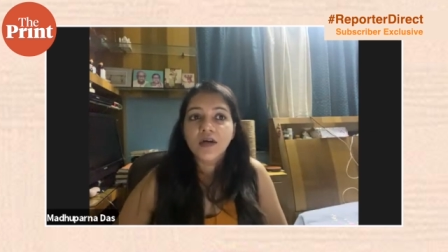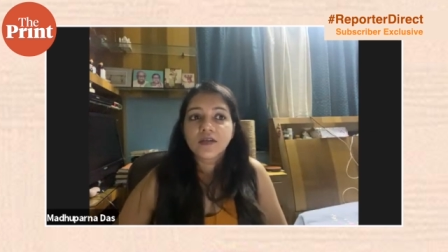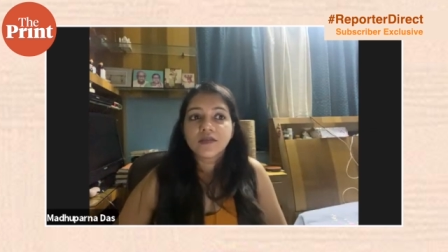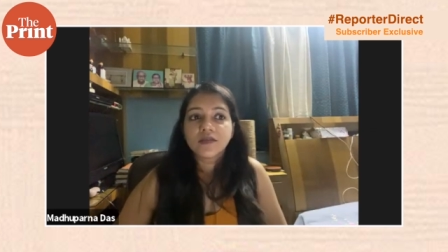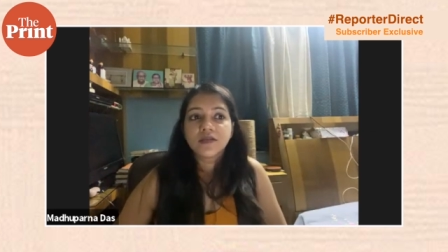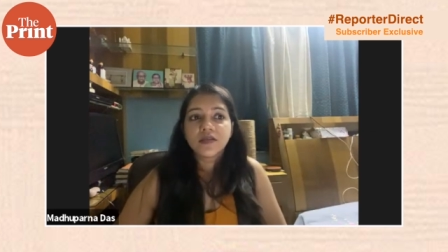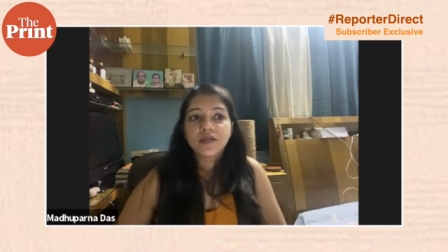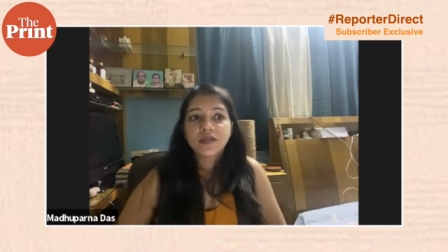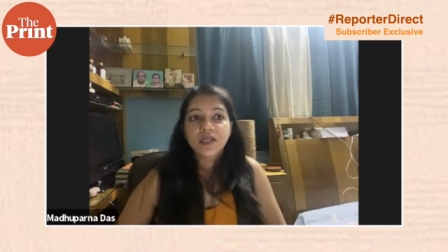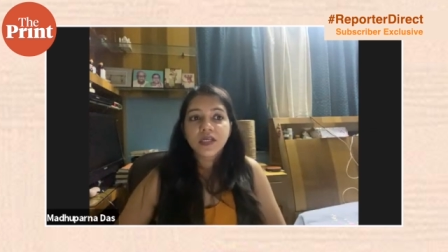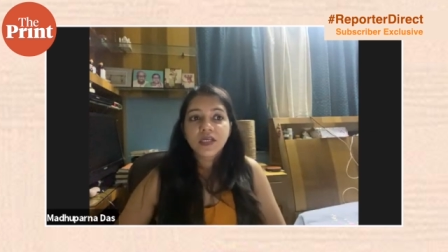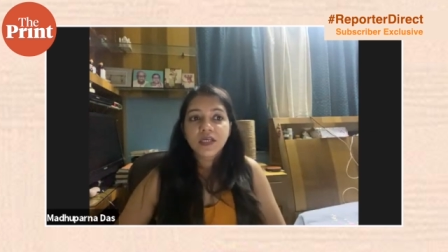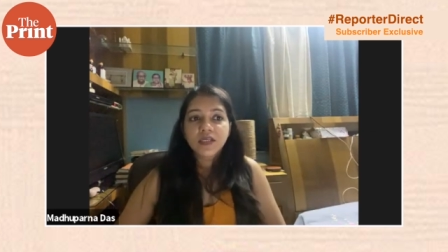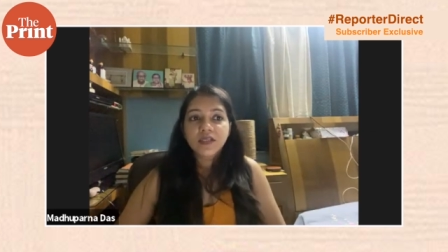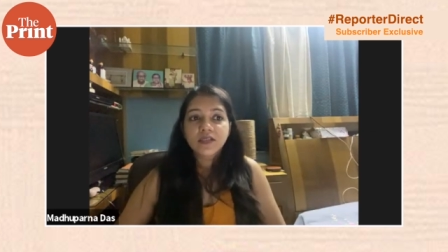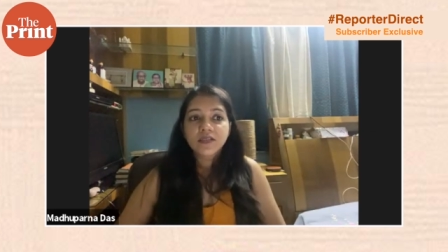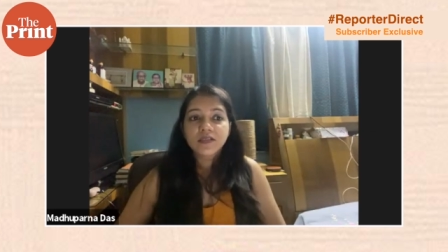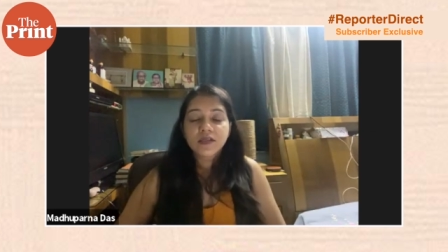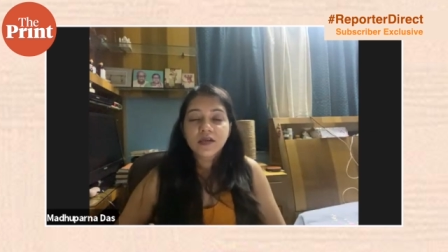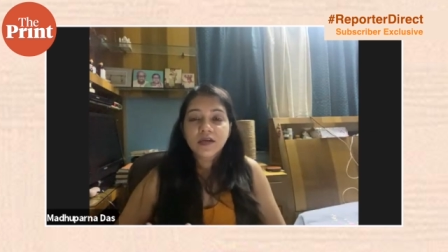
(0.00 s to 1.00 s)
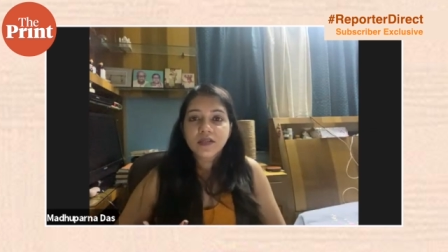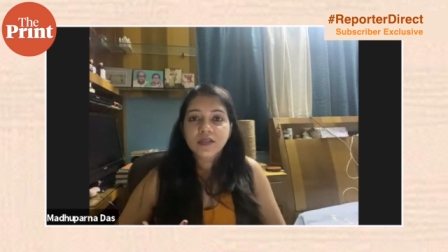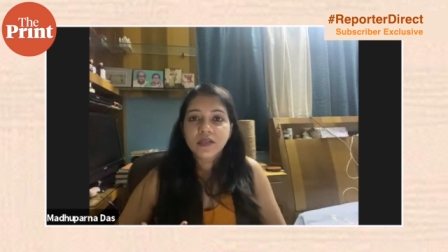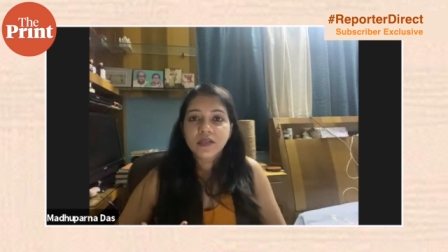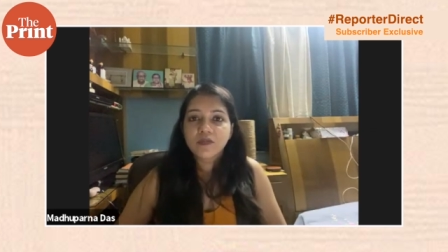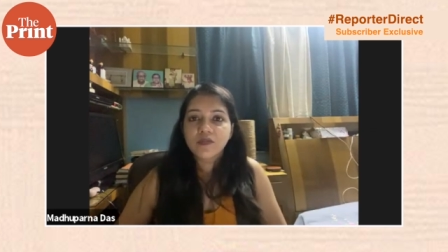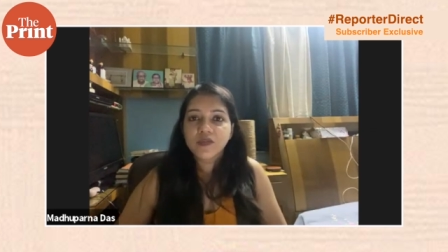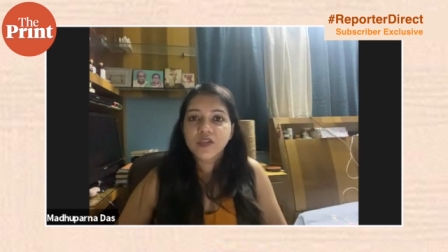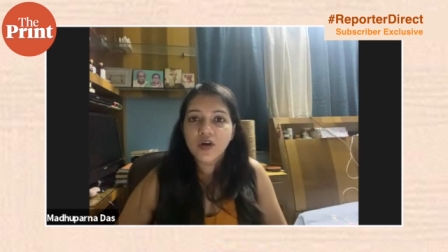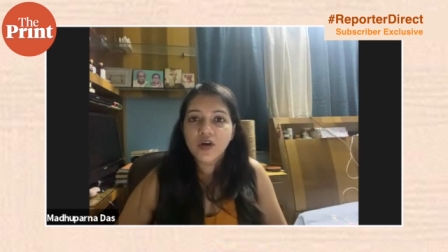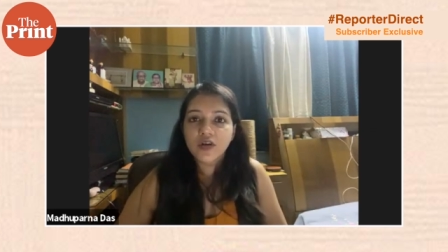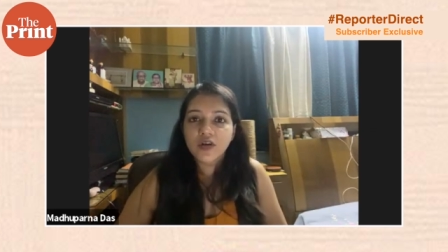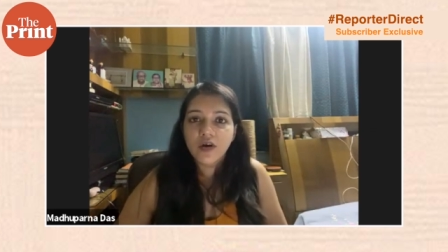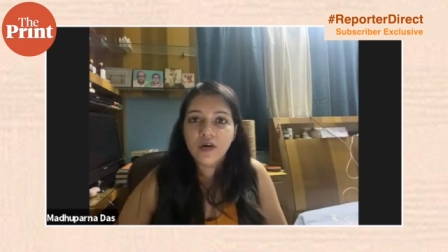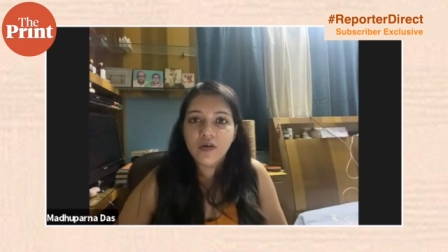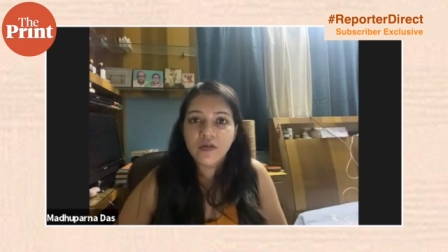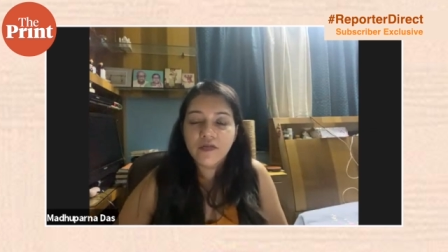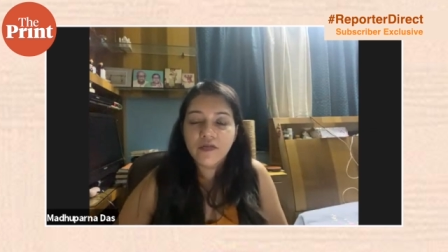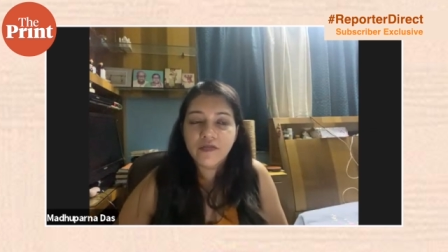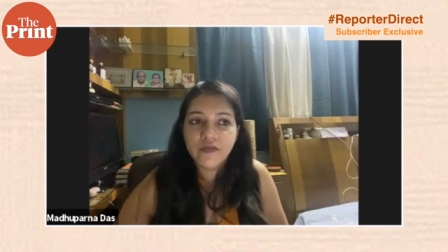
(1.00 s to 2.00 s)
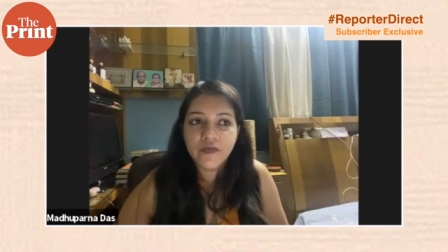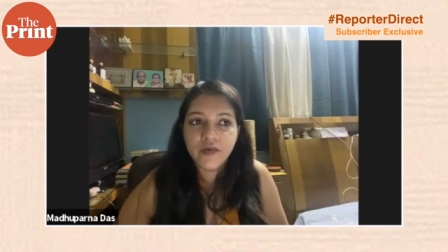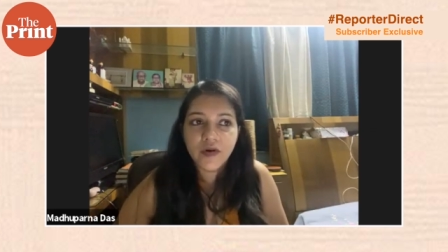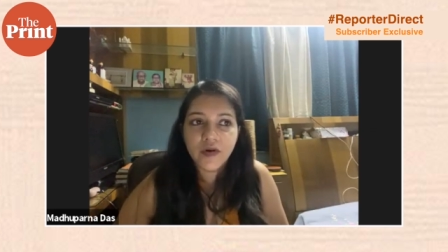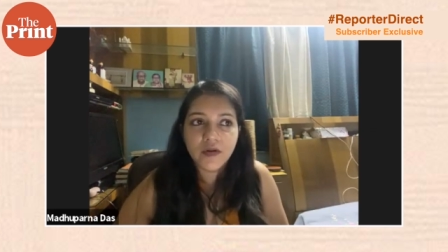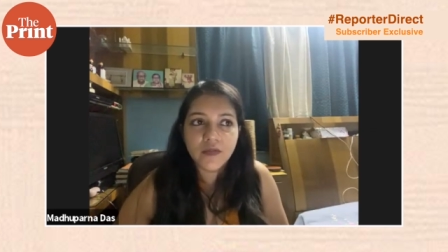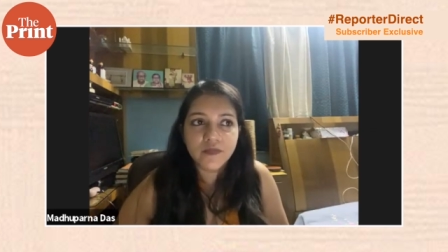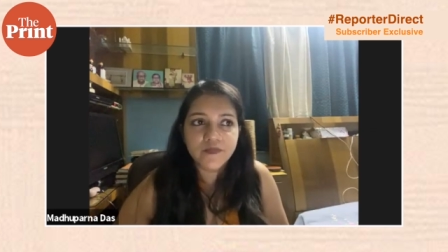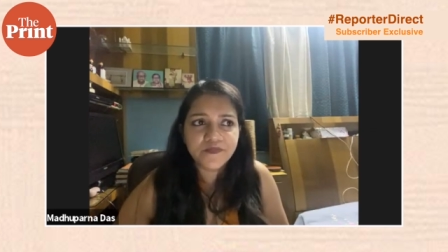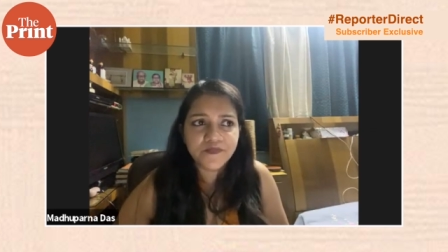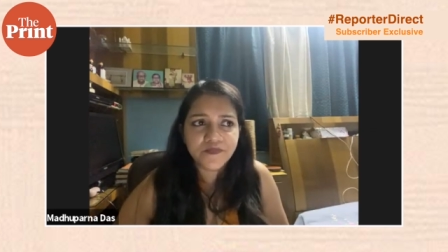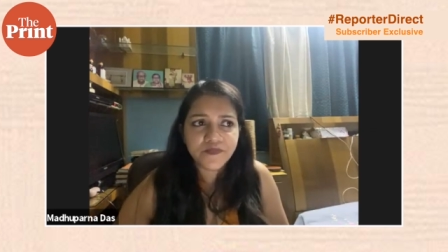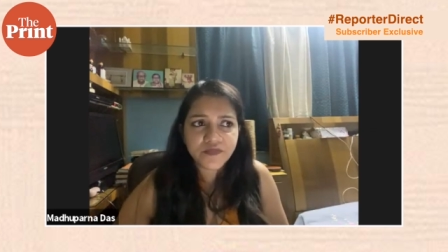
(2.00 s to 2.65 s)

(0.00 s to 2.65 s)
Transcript: there is uh, some sort of um,